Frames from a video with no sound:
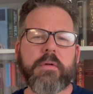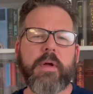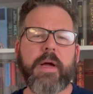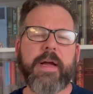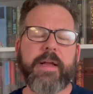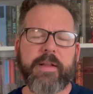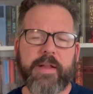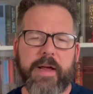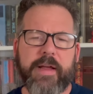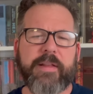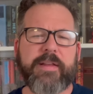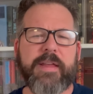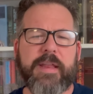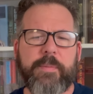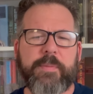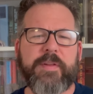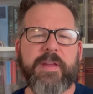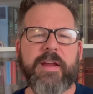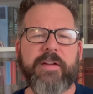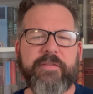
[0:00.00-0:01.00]
I, I
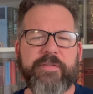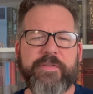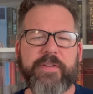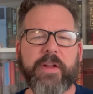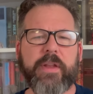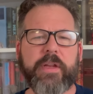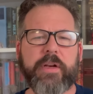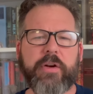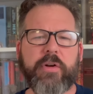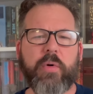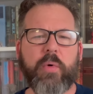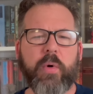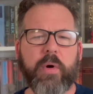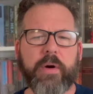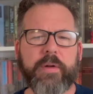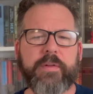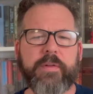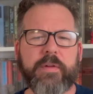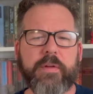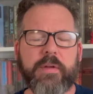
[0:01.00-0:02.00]
keep saying
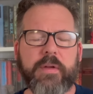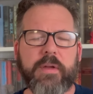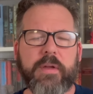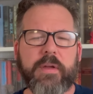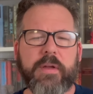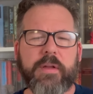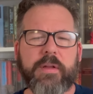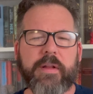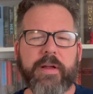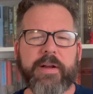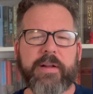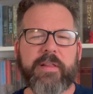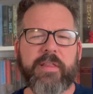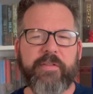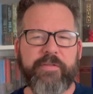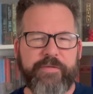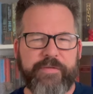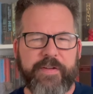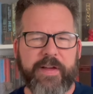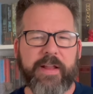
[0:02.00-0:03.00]
Villancourt, like the
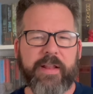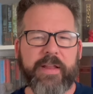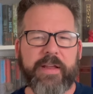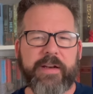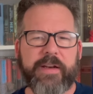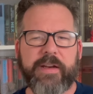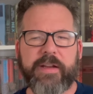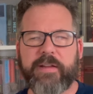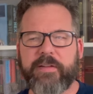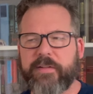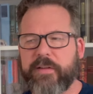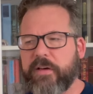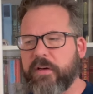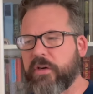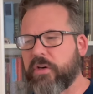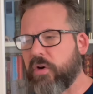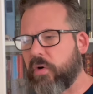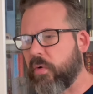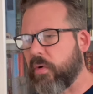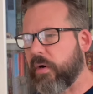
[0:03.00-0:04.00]
villain is in
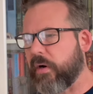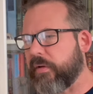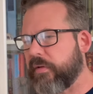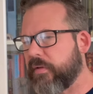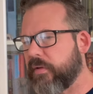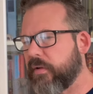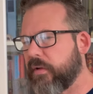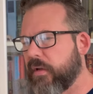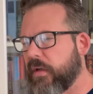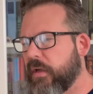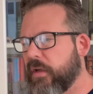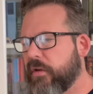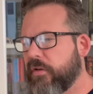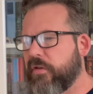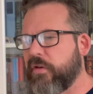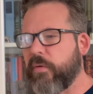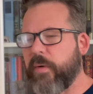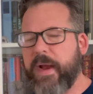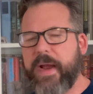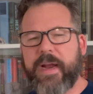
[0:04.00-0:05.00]
court
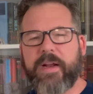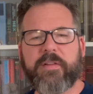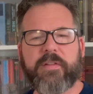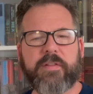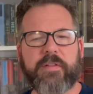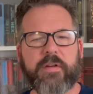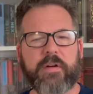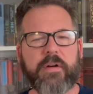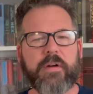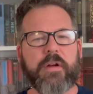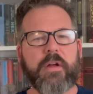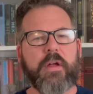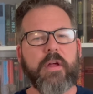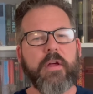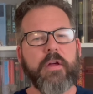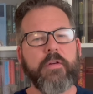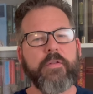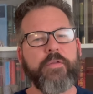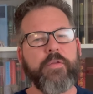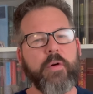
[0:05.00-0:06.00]
to answer
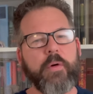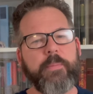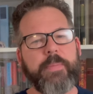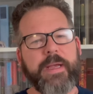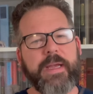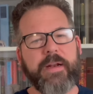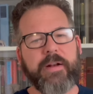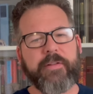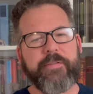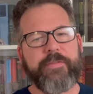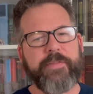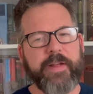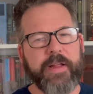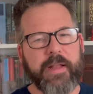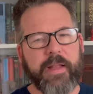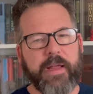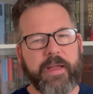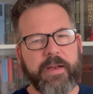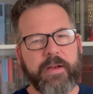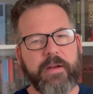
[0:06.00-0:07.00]
for being a
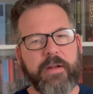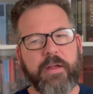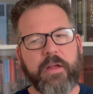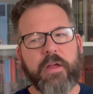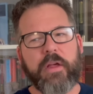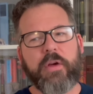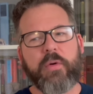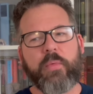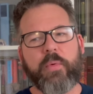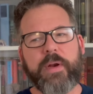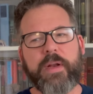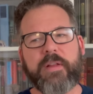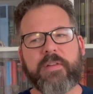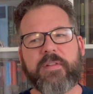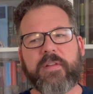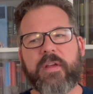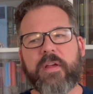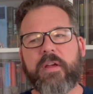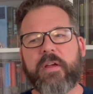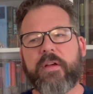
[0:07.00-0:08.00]
villain when
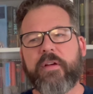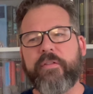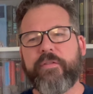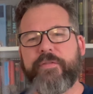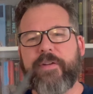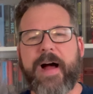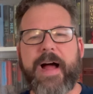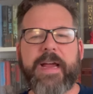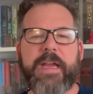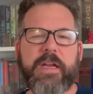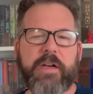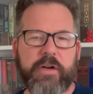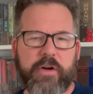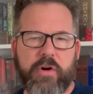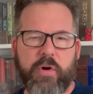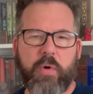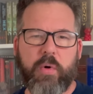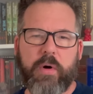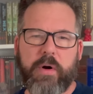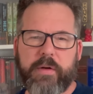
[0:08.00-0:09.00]
it's
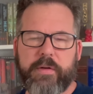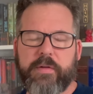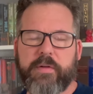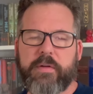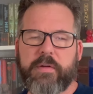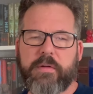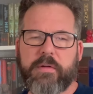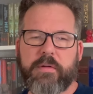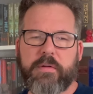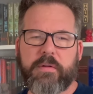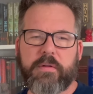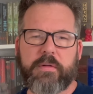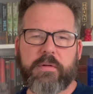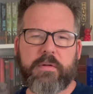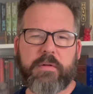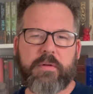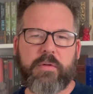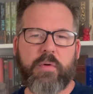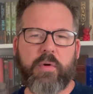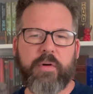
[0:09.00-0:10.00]
Viancourt
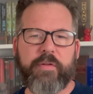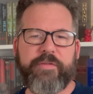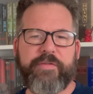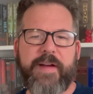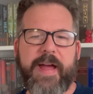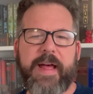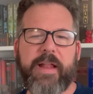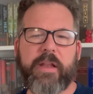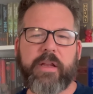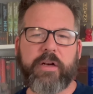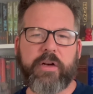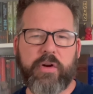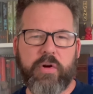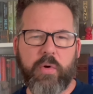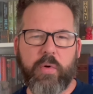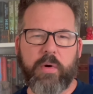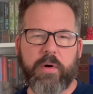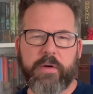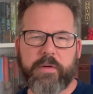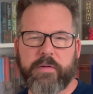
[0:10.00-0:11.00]
or
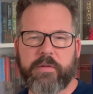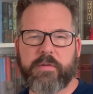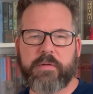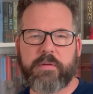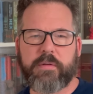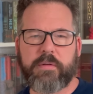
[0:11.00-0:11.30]
Valancourt.